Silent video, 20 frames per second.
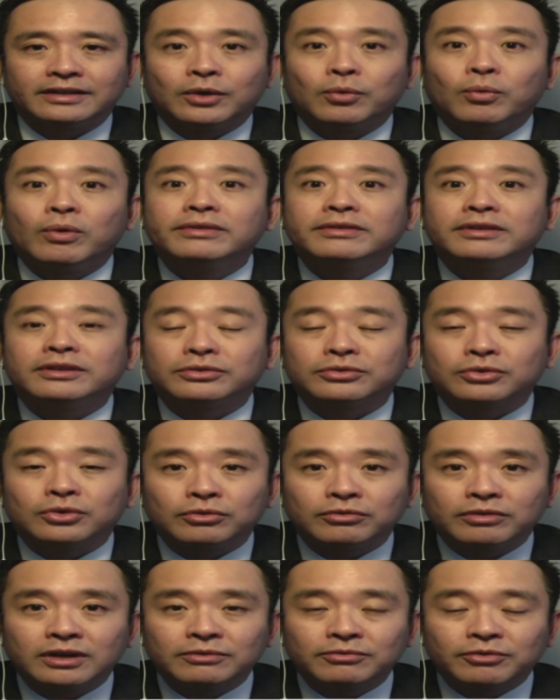the worst is
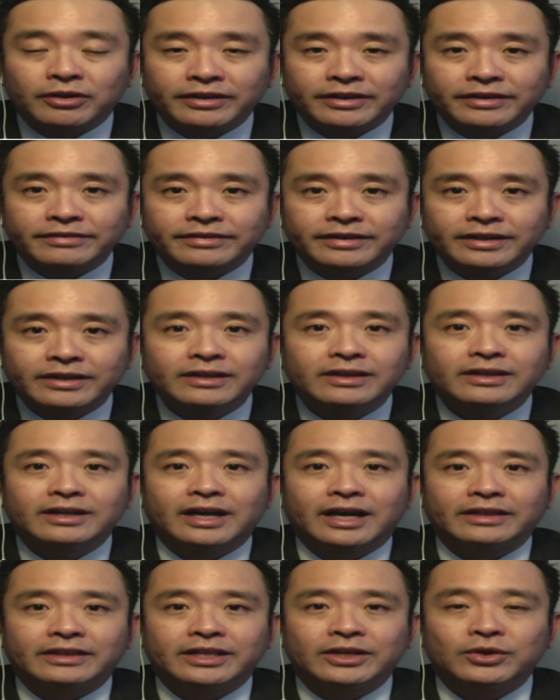over for this year.
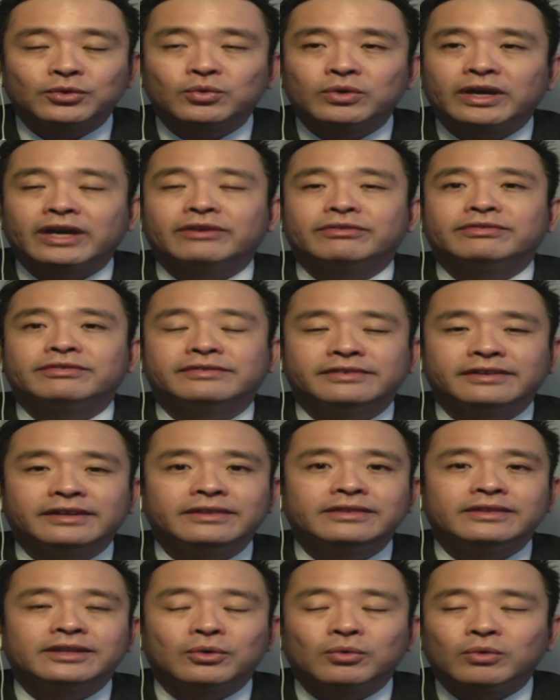I think we have
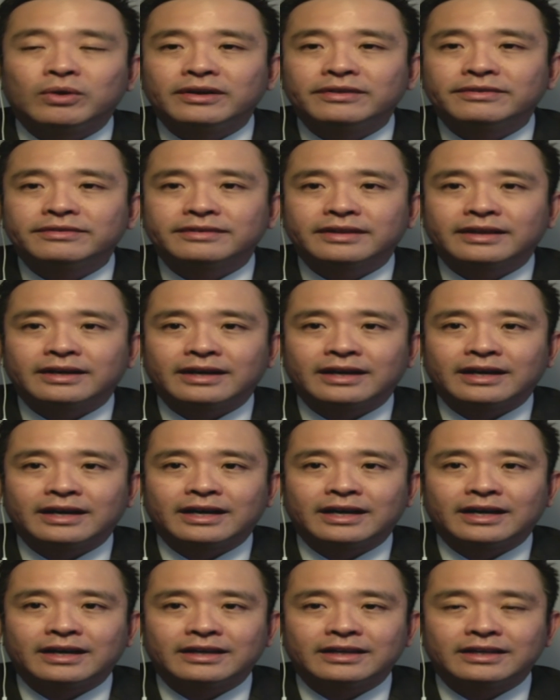seen the worst
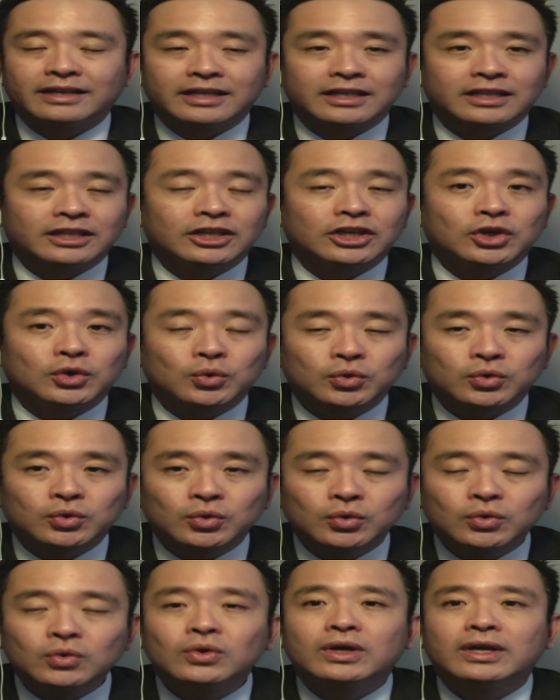in
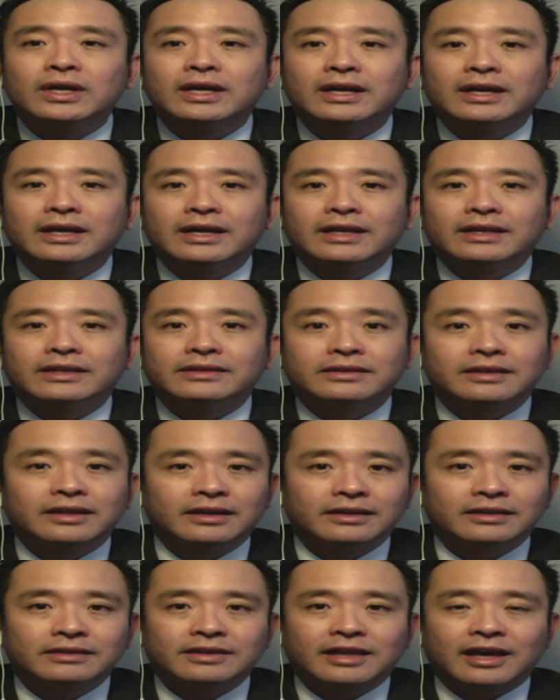Q2.
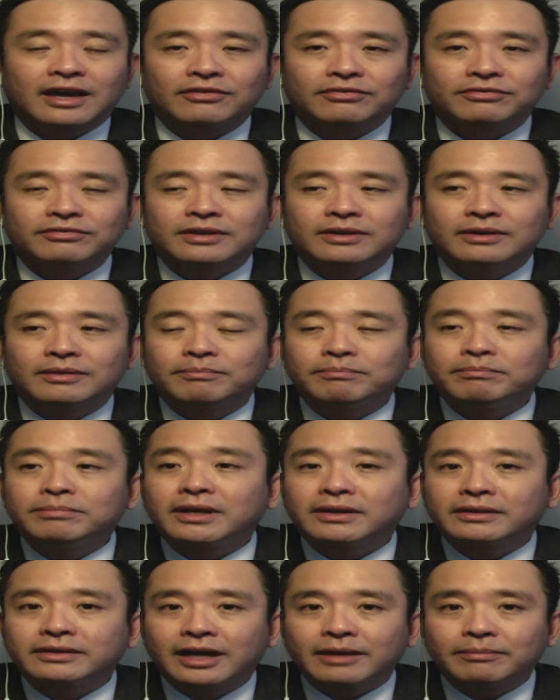Things have
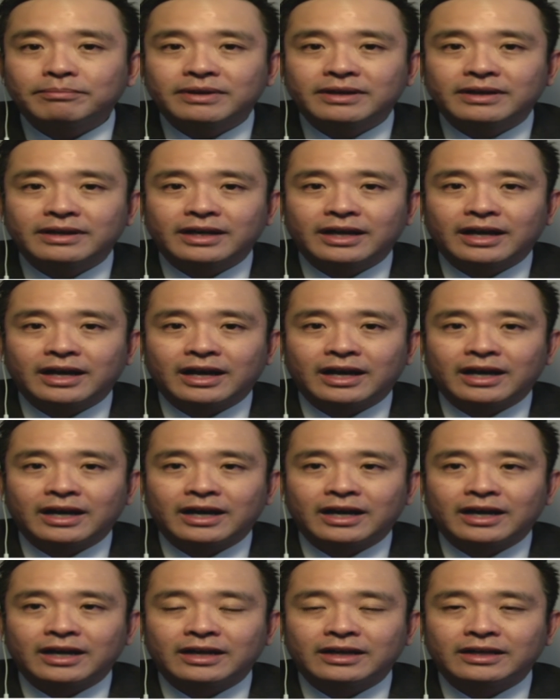picked up
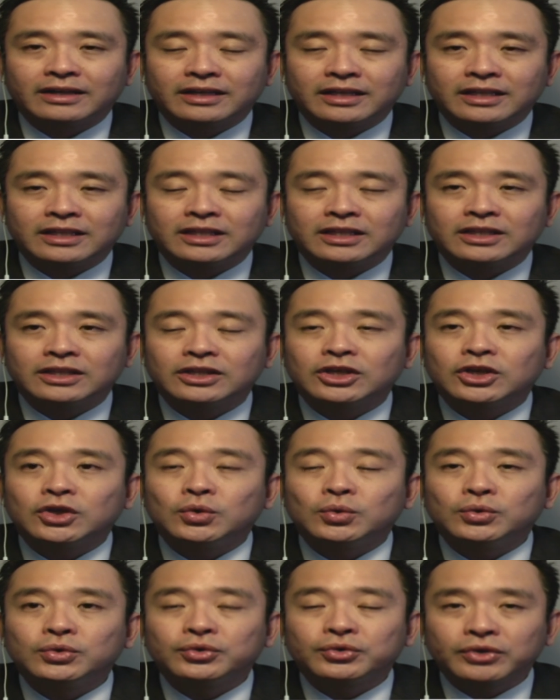in
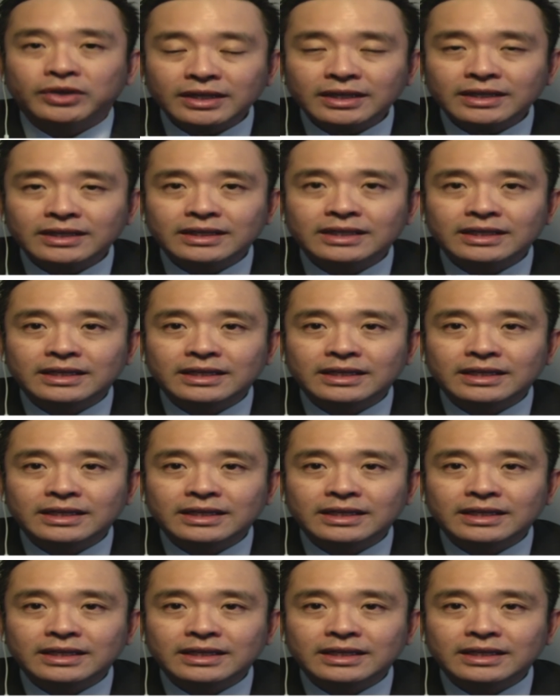Q3